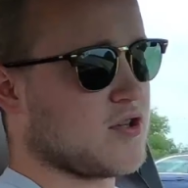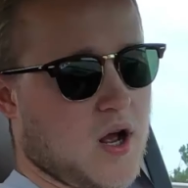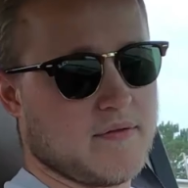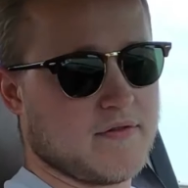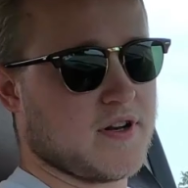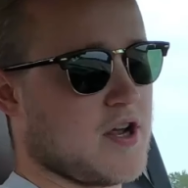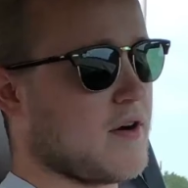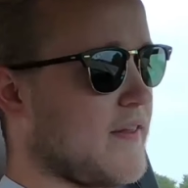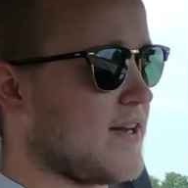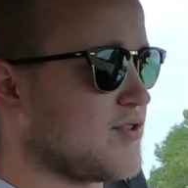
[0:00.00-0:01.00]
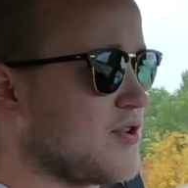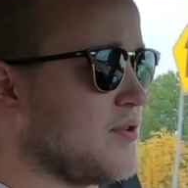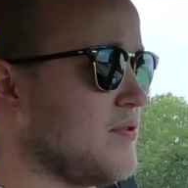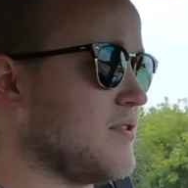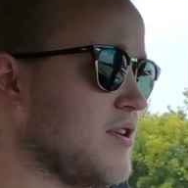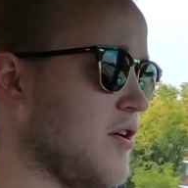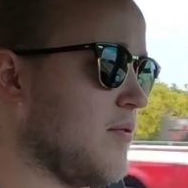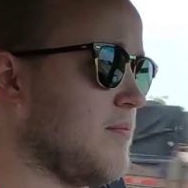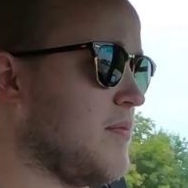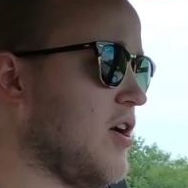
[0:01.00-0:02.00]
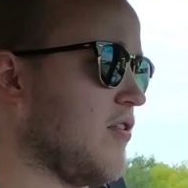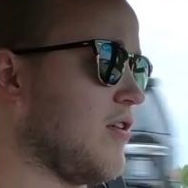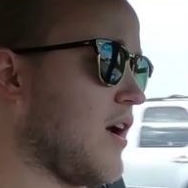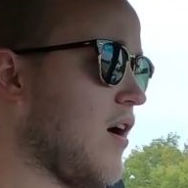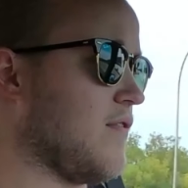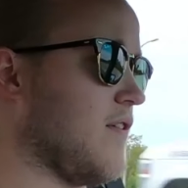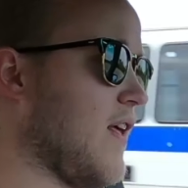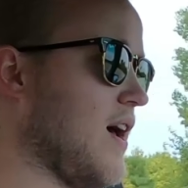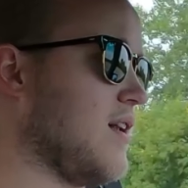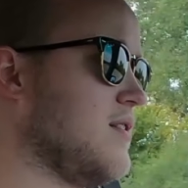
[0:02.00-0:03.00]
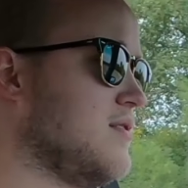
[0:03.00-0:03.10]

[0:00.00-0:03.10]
So I'll have a video on that soon, so be on the lookout for that.